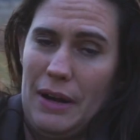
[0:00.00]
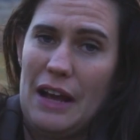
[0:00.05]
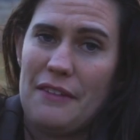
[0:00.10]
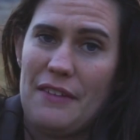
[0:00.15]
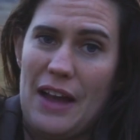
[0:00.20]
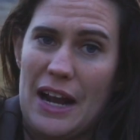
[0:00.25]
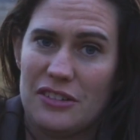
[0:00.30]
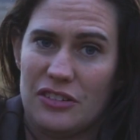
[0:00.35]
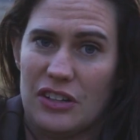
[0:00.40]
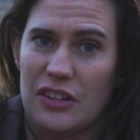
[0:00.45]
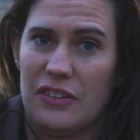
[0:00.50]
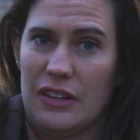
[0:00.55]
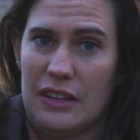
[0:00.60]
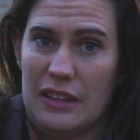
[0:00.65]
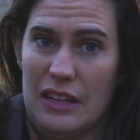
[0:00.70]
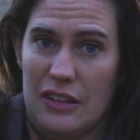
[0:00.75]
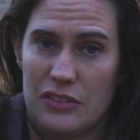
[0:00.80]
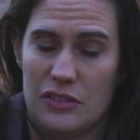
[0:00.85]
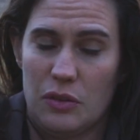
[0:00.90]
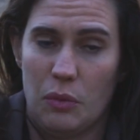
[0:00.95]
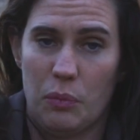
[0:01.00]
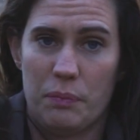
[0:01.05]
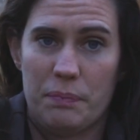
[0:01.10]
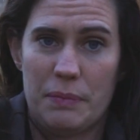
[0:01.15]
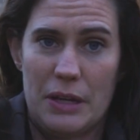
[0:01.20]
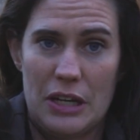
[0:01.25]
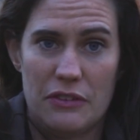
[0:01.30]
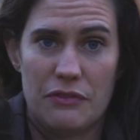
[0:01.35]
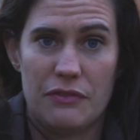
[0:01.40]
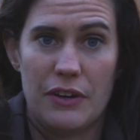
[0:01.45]
And I've actually seen this to
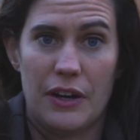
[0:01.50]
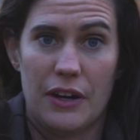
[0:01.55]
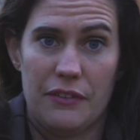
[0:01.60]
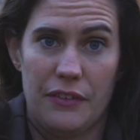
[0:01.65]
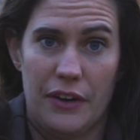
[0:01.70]
be very,